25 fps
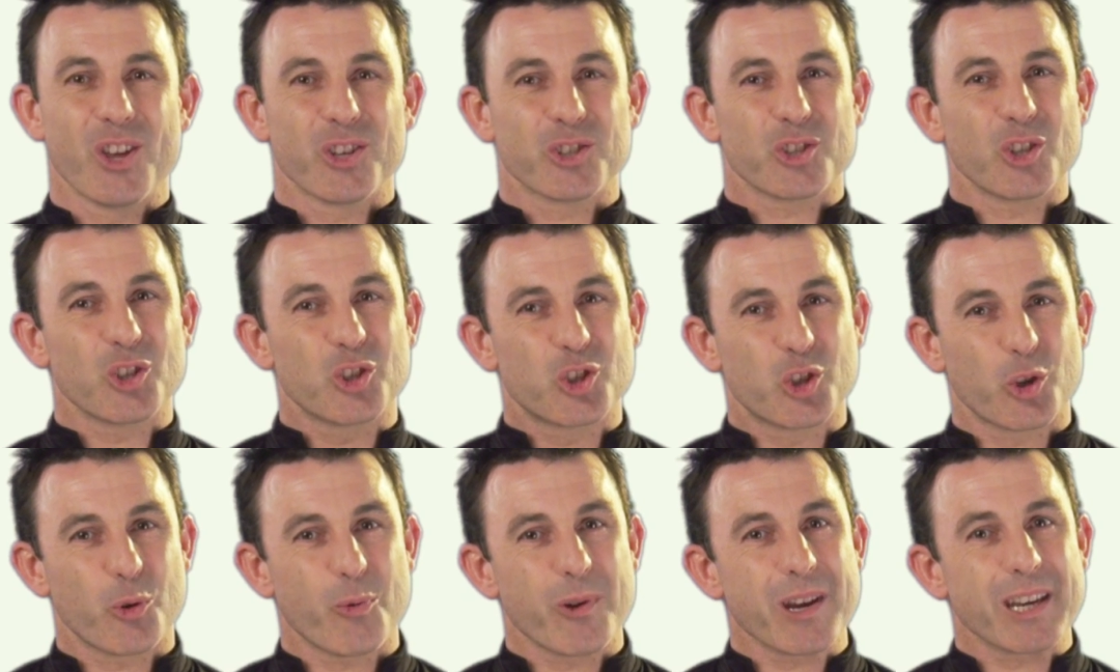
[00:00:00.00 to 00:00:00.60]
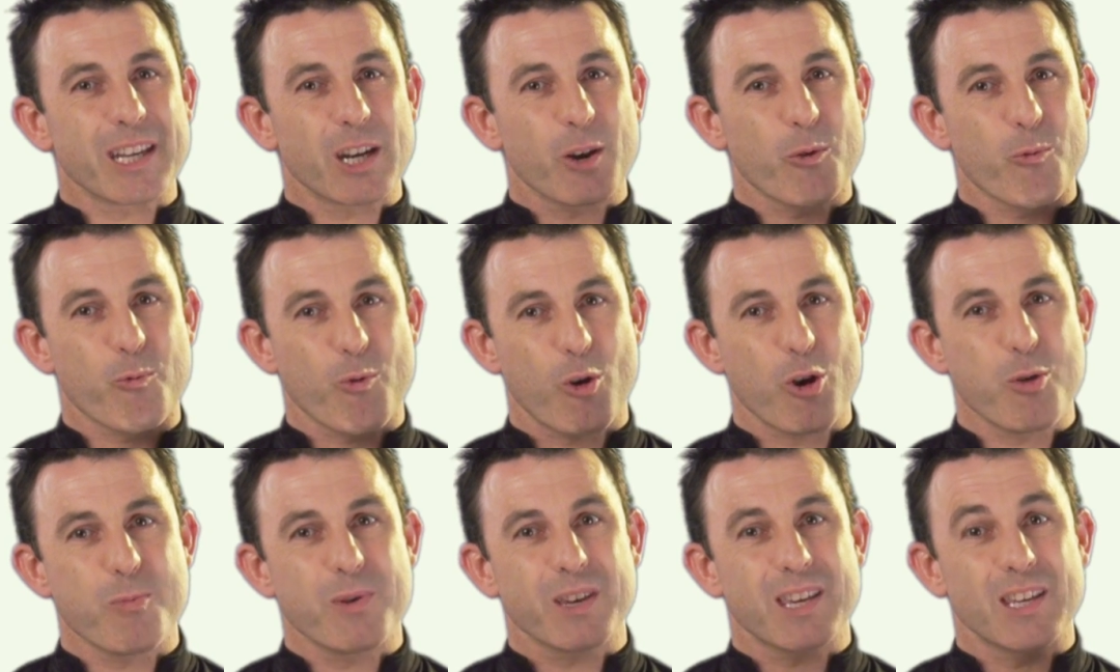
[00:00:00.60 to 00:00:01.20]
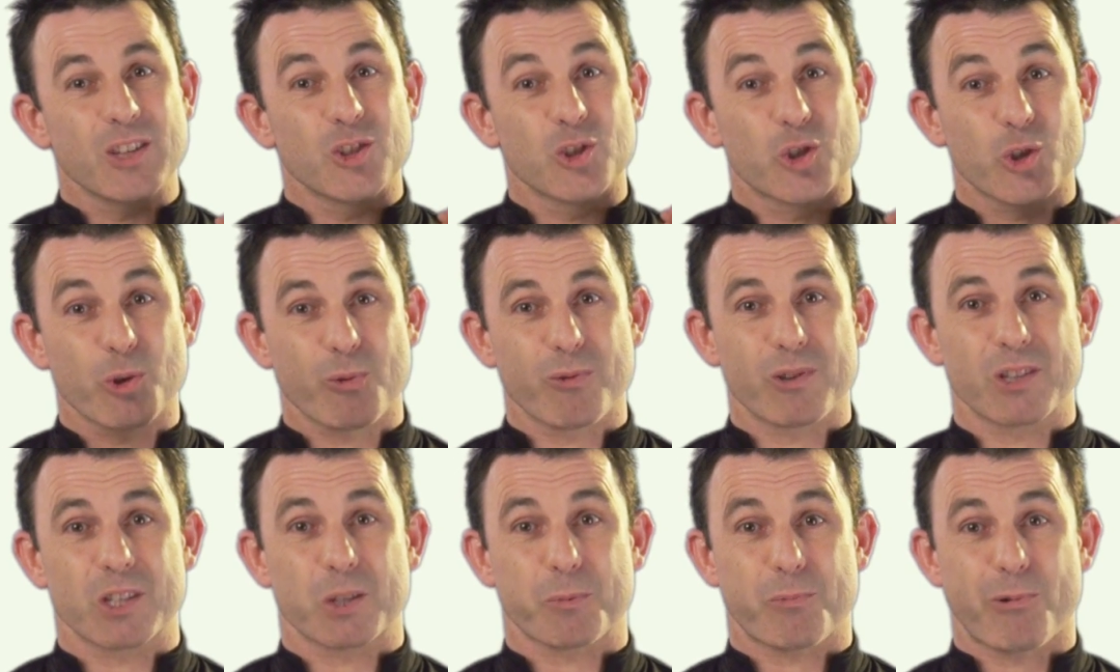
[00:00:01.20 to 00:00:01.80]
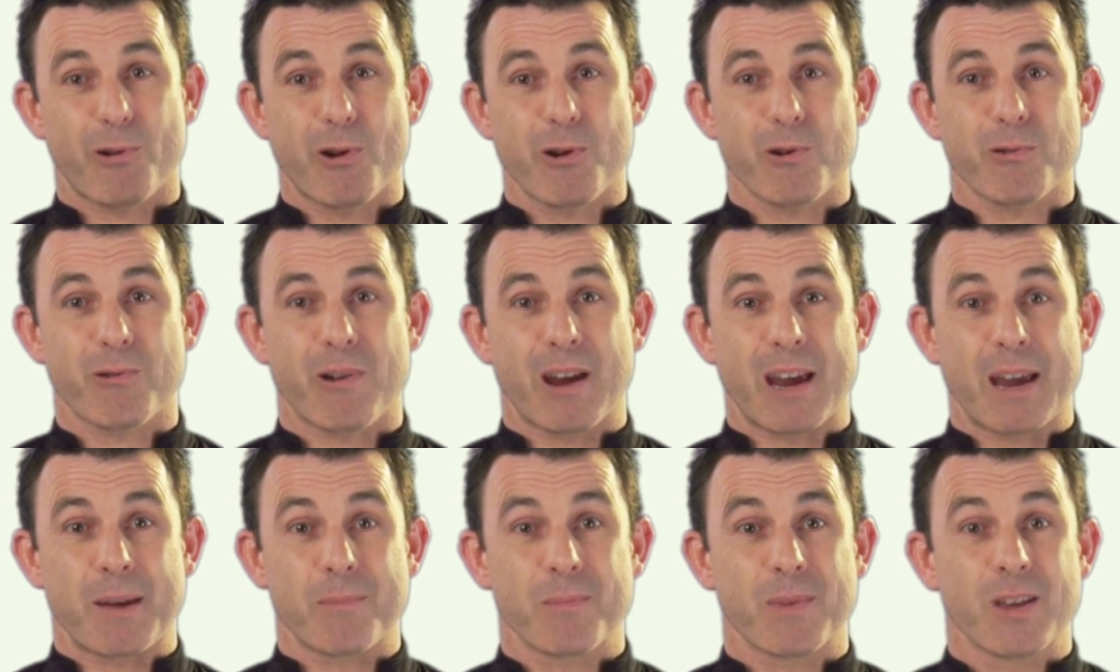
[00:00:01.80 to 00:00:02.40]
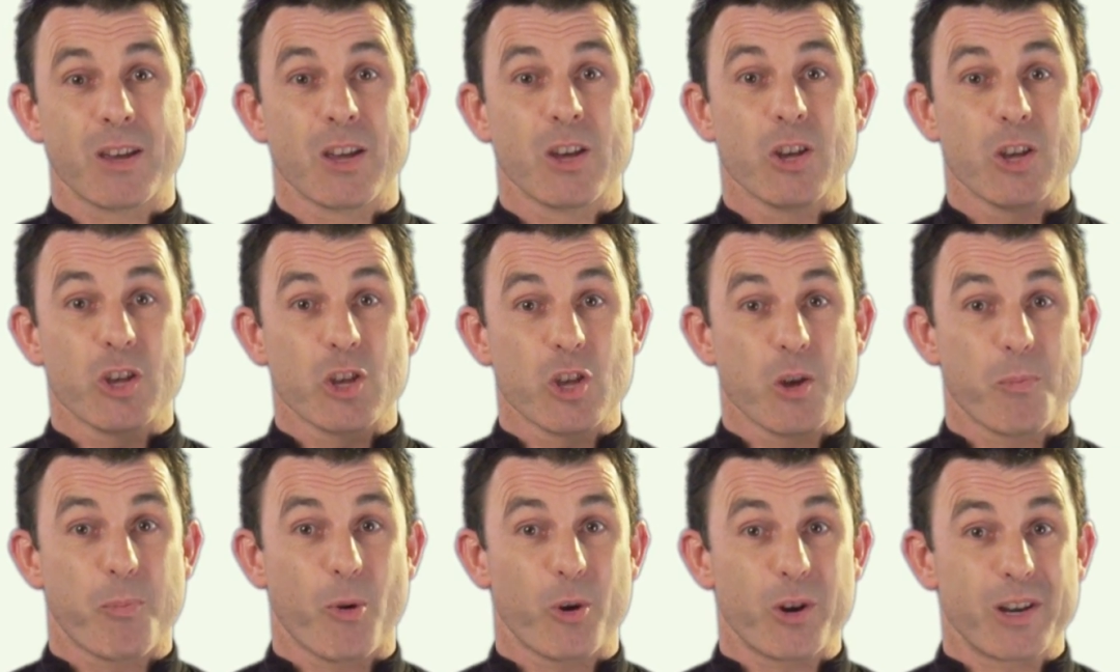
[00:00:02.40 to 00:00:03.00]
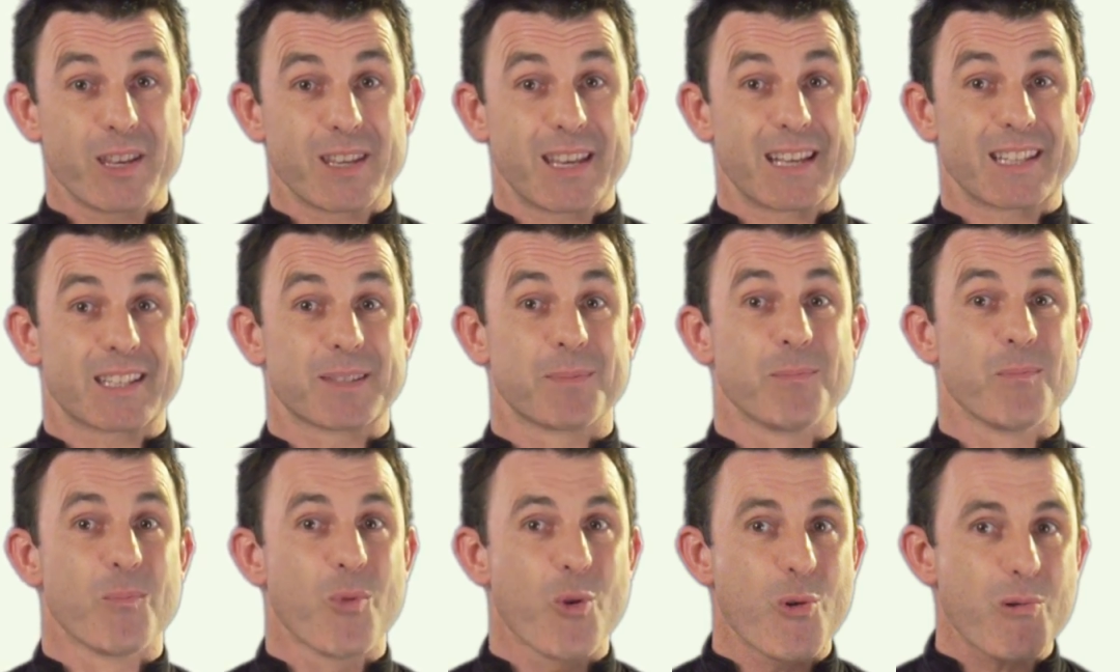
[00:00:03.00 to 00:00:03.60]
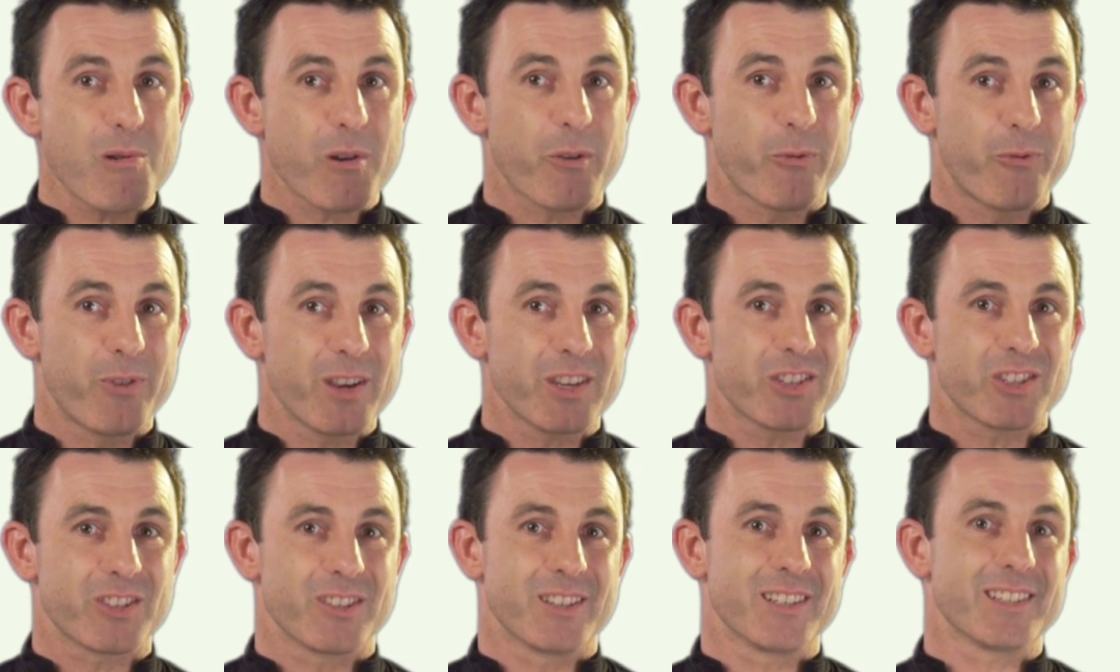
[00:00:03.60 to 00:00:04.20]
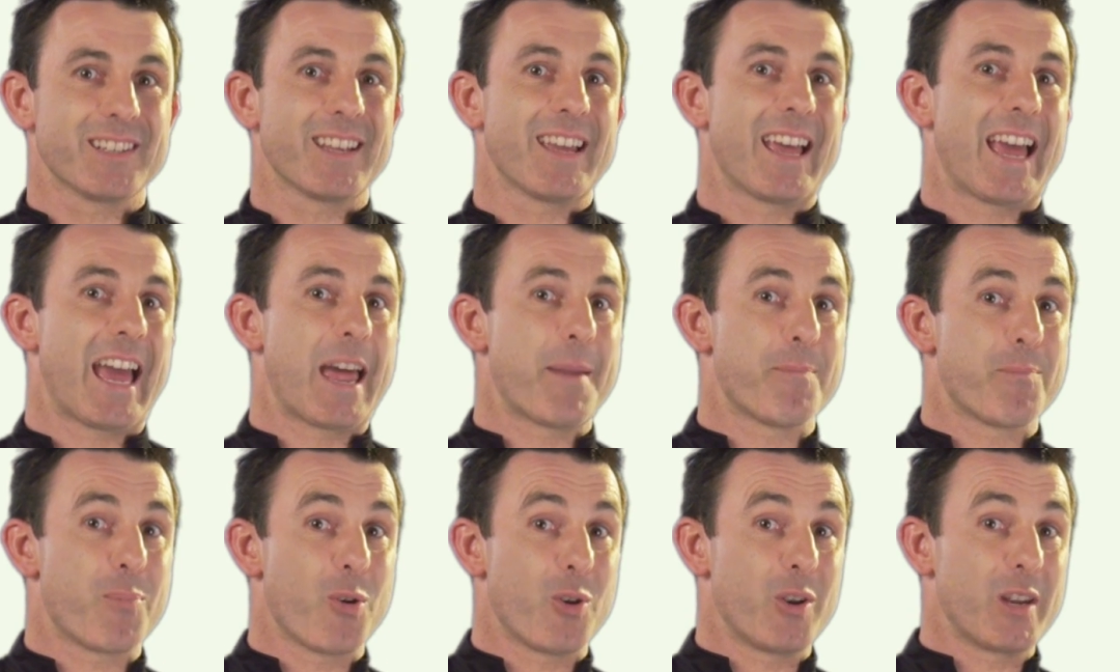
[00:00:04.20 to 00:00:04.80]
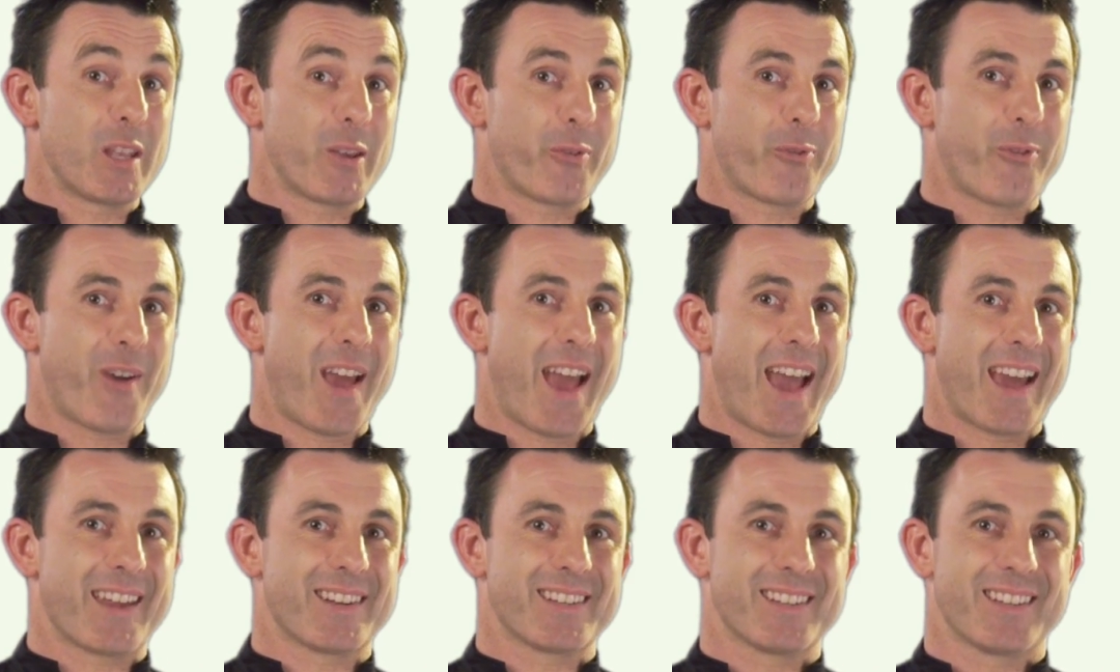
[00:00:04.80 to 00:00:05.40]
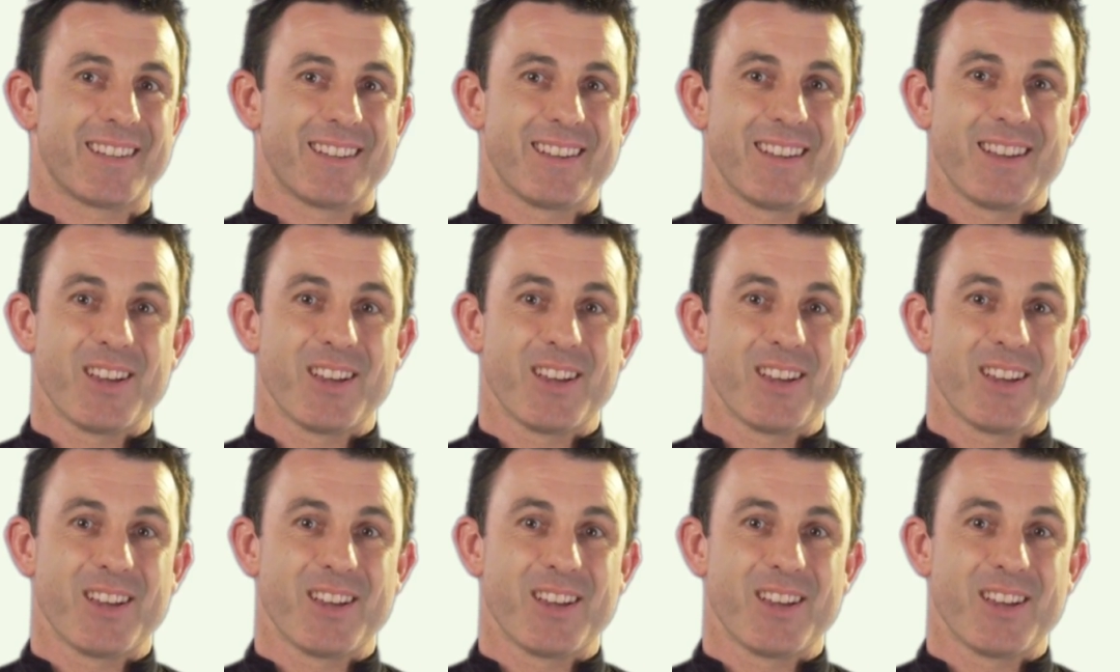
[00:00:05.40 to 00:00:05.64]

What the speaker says: So during an aerobic endurance program, your body gets more efficient at burning fat,